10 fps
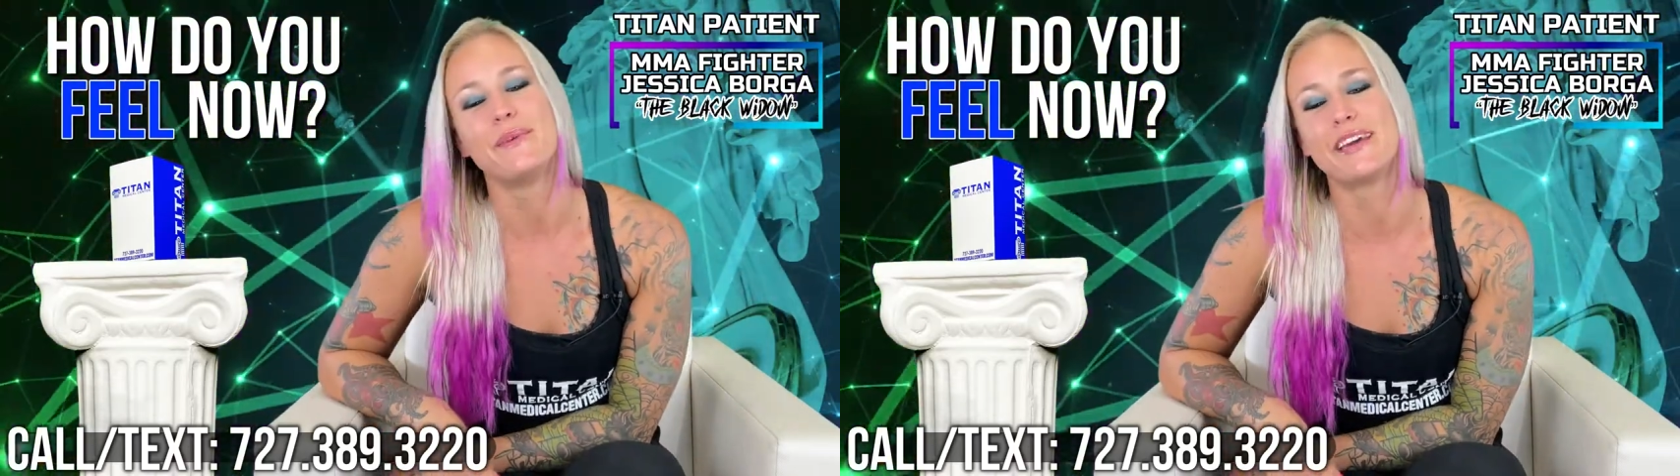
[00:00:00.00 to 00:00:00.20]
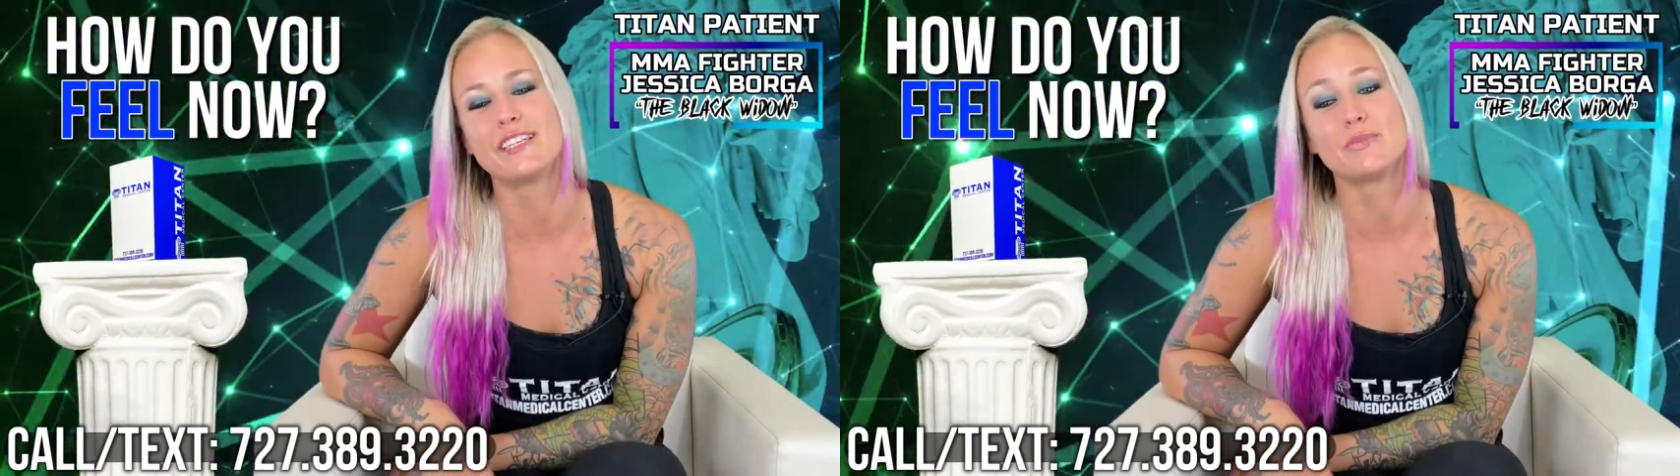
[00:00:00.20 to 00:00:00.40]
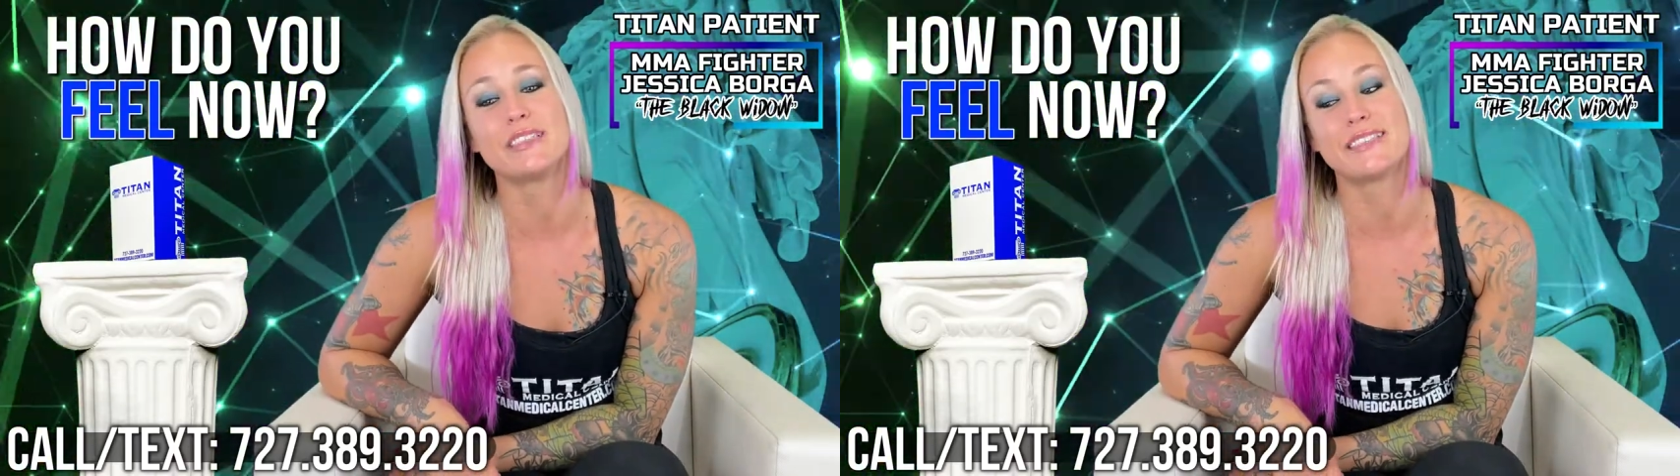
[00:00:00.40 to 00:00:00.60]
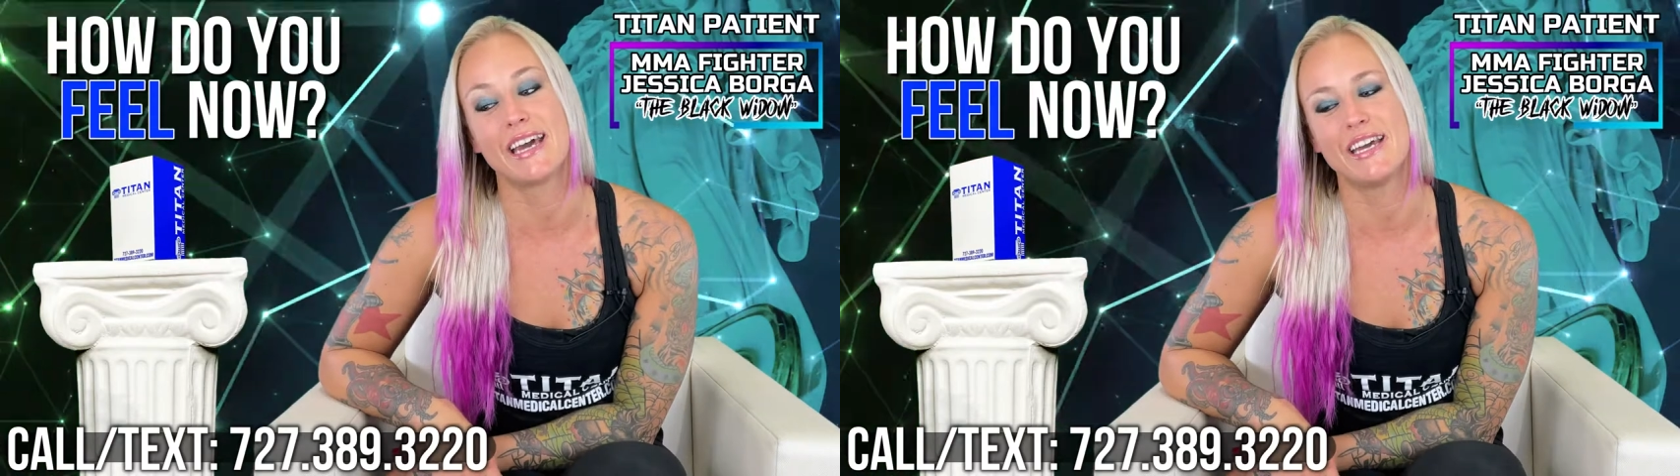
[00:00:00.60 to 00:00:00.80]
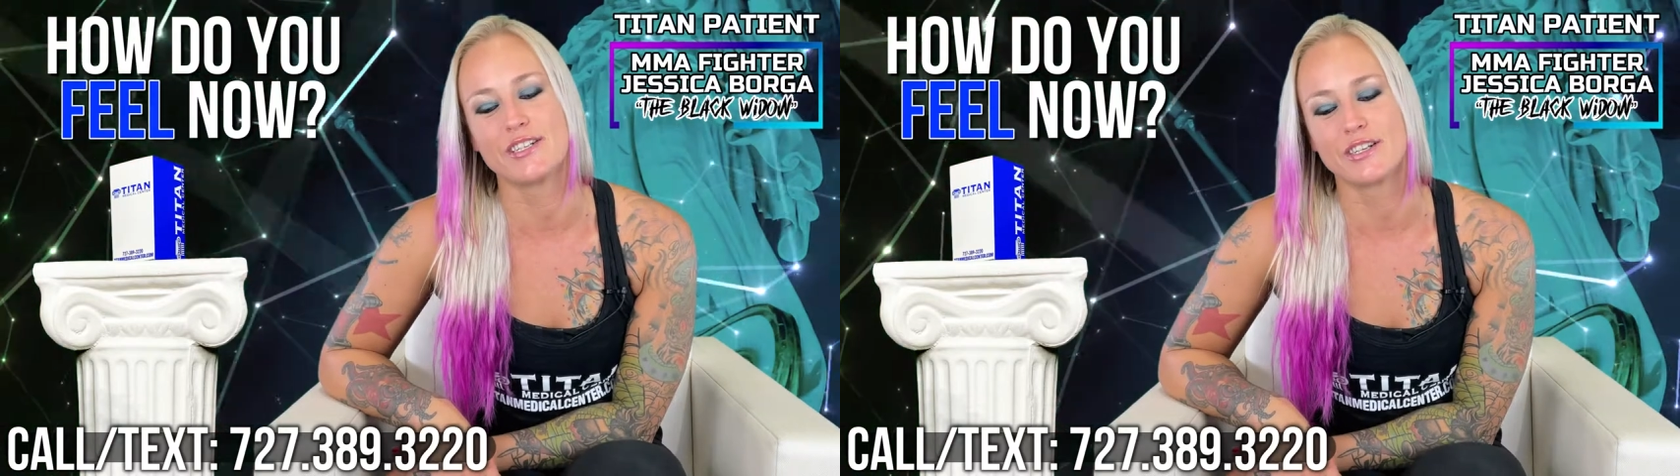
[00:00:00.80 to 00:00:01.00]
because we
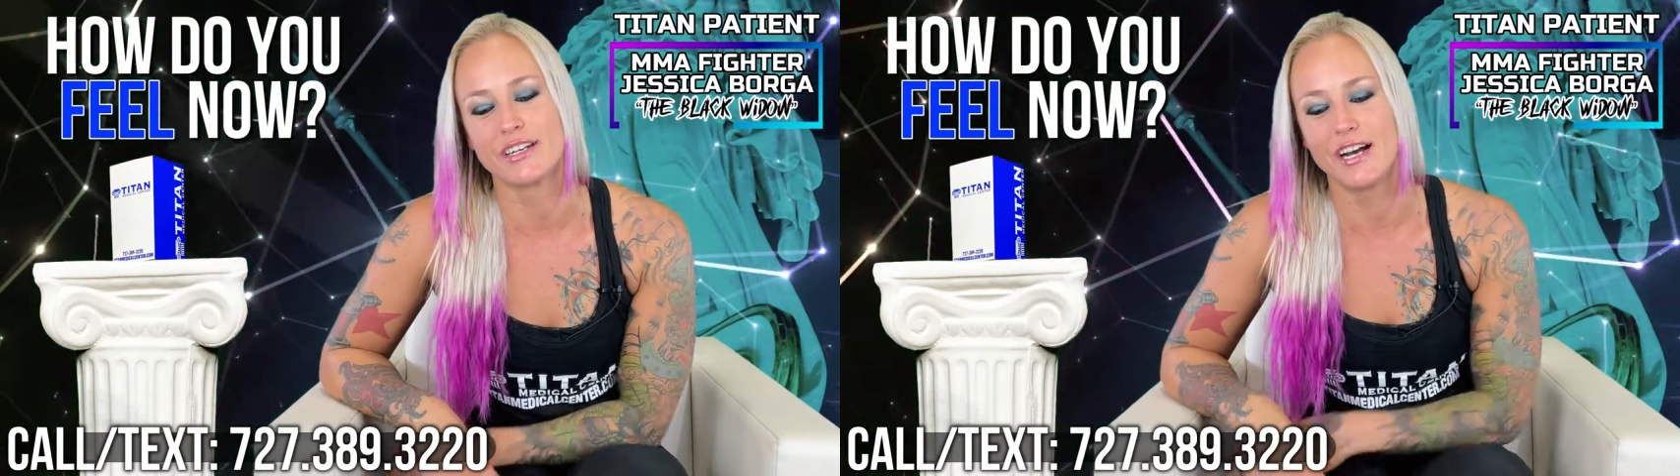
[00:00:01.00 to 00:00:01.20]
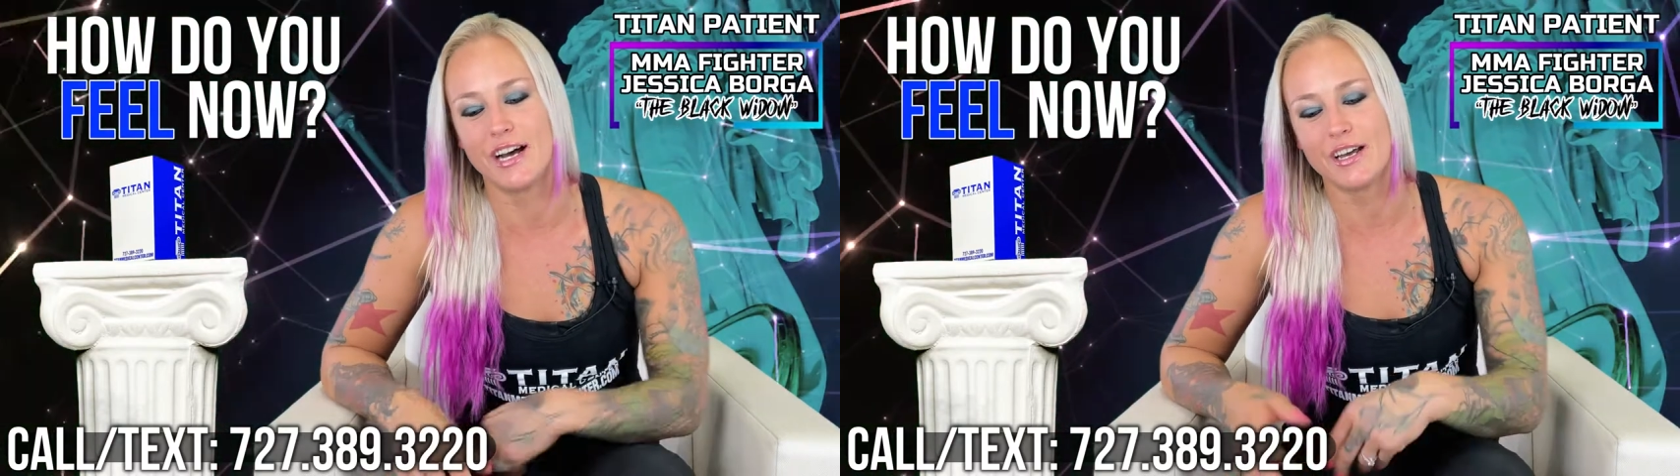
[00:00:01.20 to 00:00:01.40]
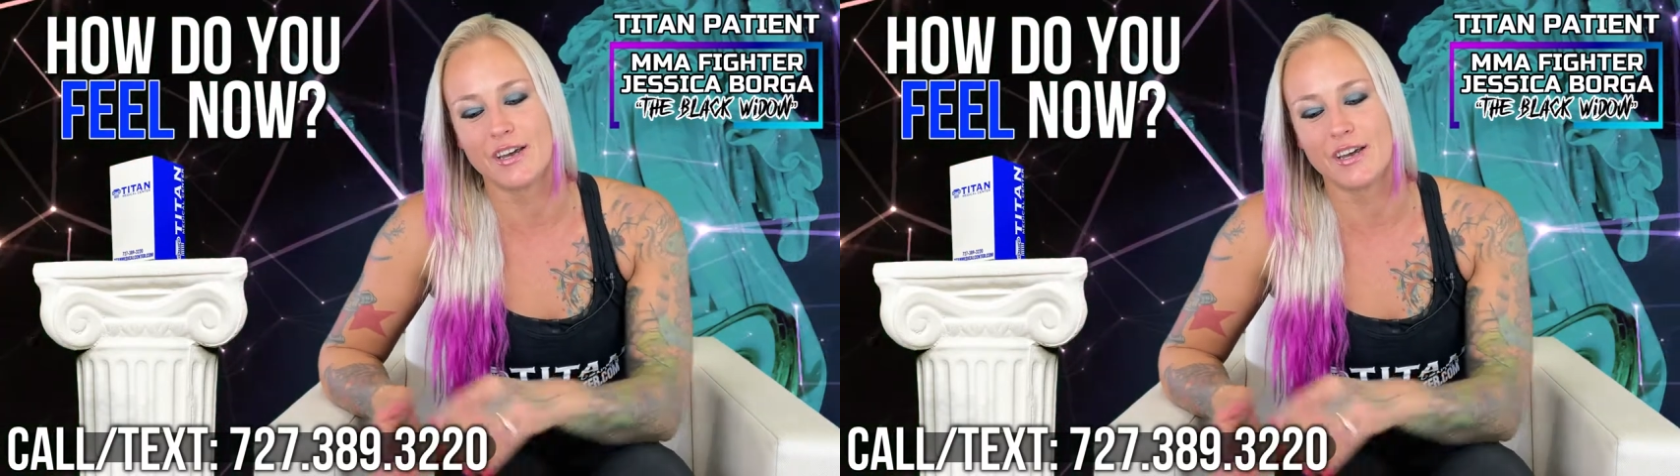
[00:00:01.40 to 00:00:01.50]
stay injured uh,